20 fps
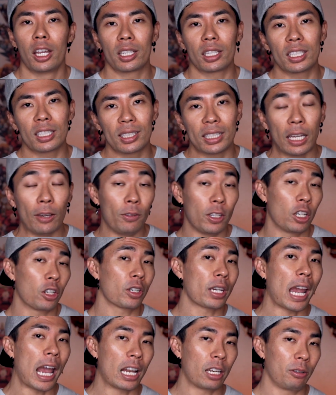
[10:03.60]
saving your
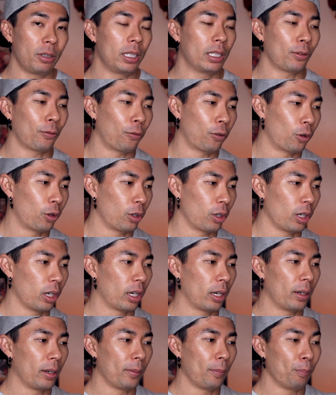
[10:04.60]
calories
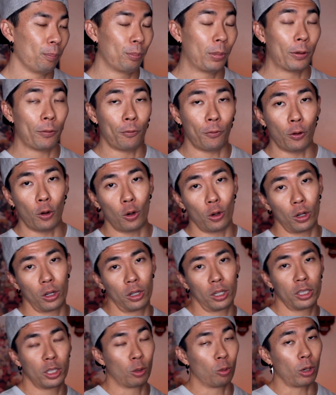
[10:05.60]
for
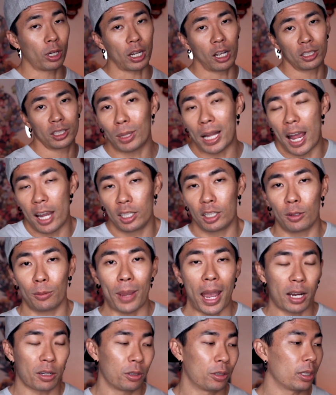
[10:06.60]
before your workouts. Plan your
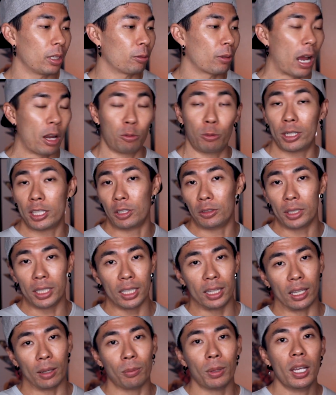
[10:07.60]
macros around when you
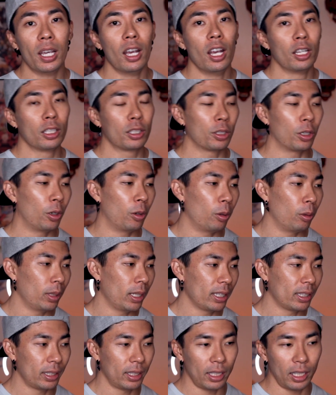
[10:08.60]
need them. So
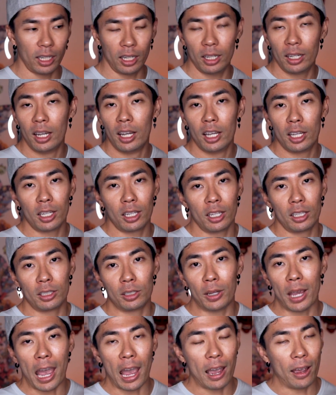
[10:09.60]
let's say
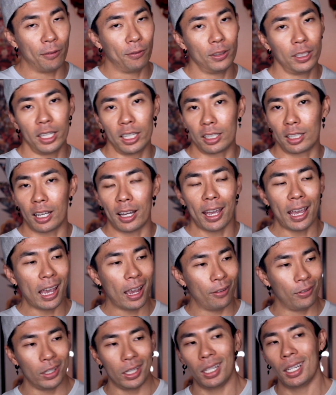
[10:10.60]
you have like a
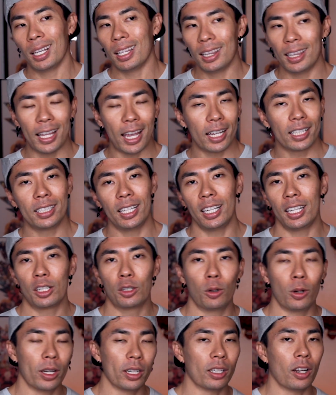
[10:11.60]
heavy leg day
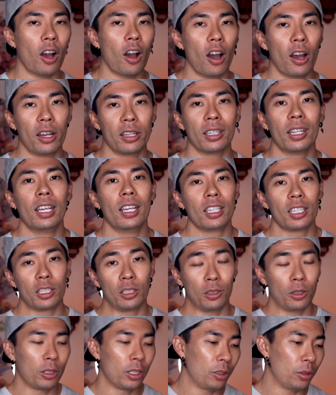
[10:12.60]
going on,
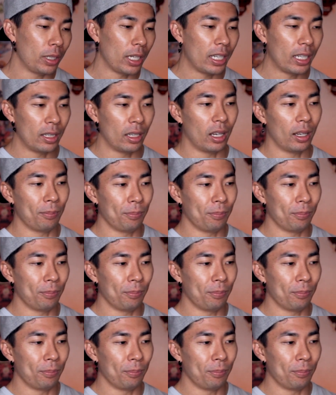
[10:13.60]
you'd eat